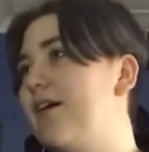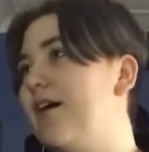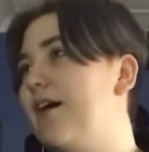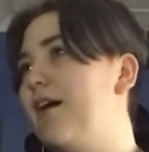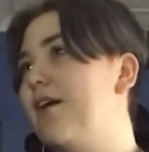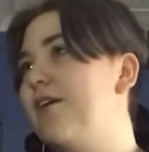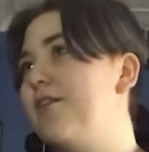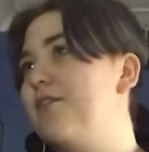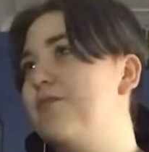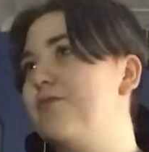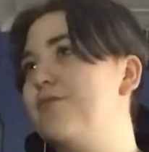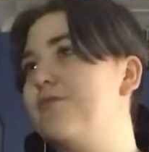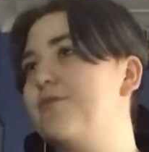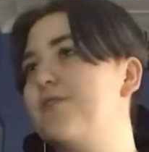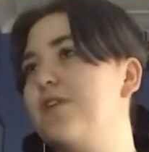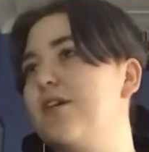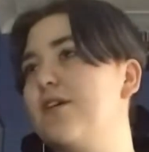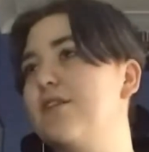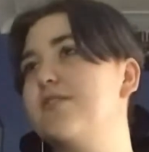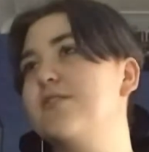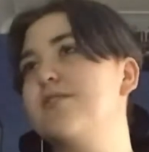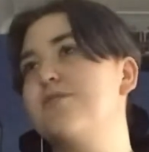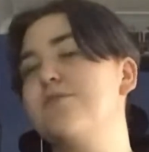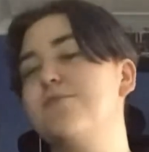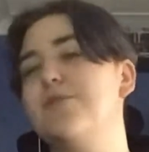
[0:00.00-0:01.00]
I've
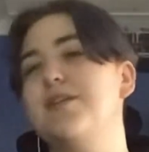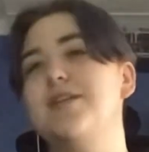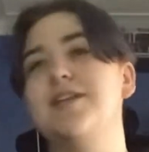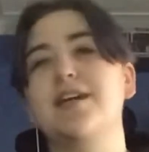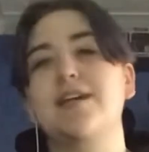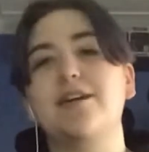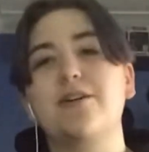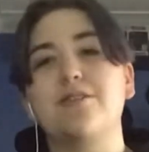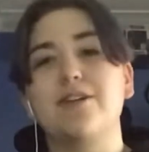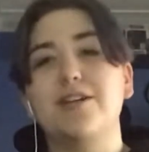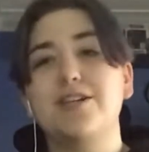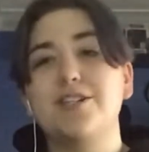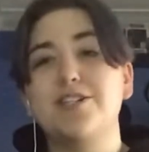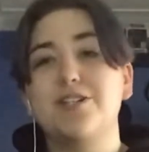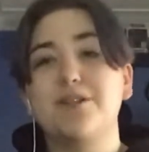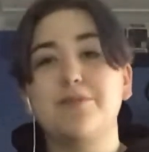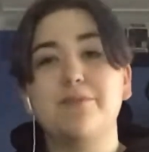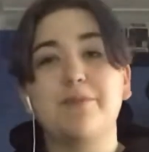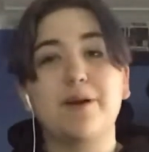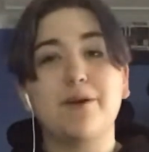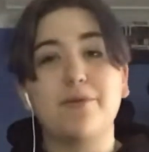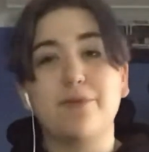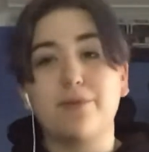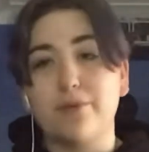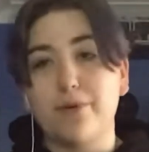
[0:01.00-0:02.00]
done some redecoration in
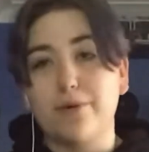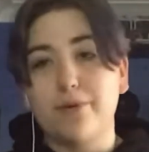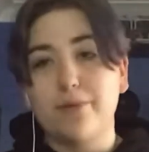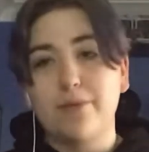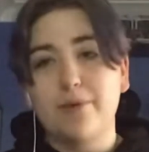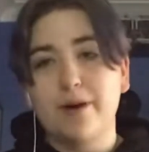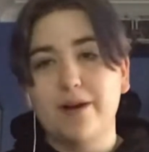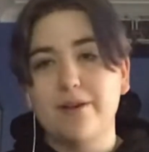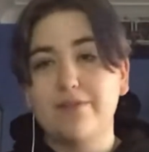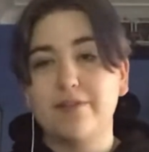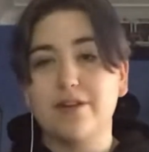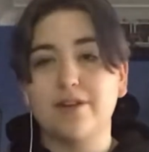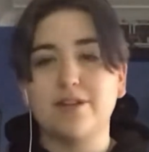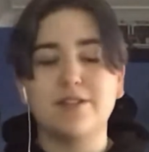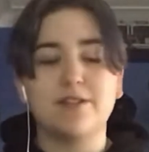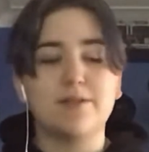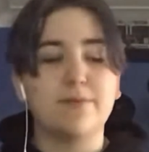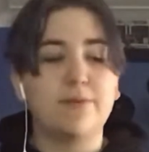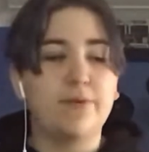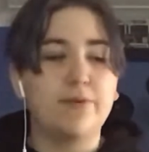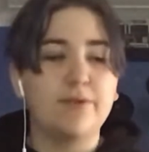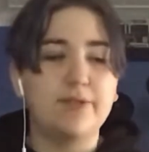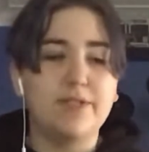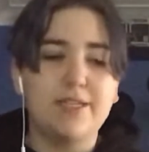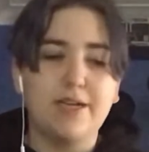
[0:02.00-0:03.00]
my room. I've done some
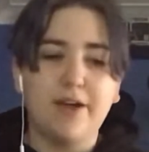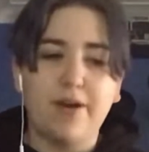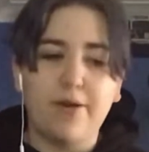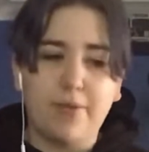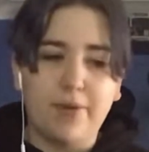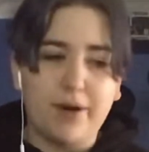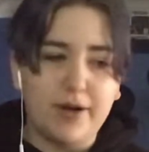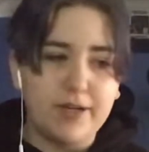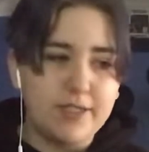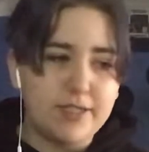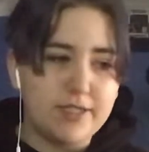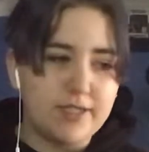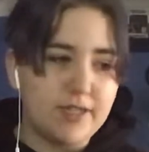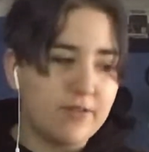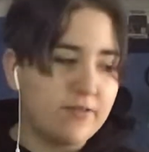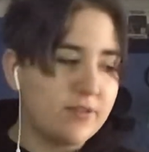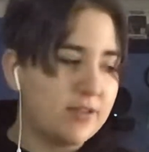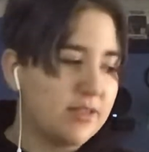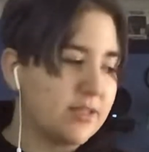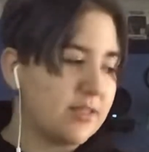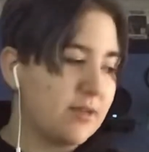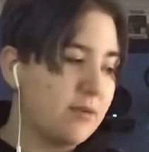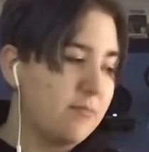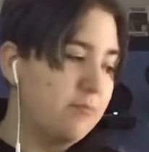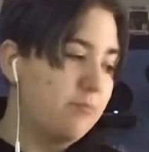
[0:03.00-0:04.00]
more DIY stuff
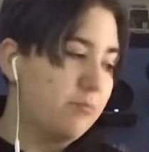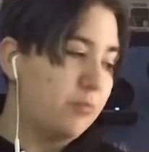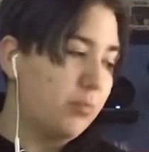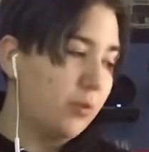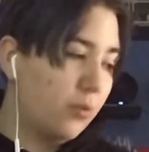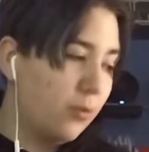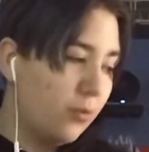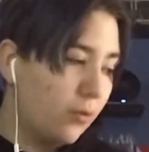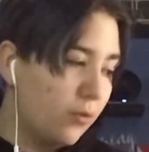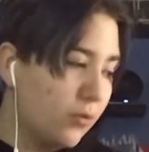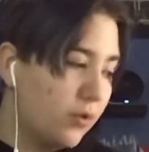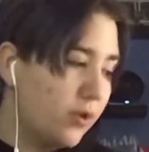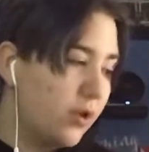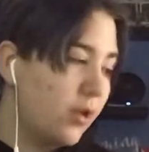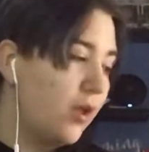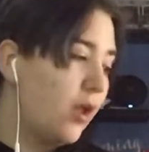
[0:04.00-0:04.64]
because I'm bored.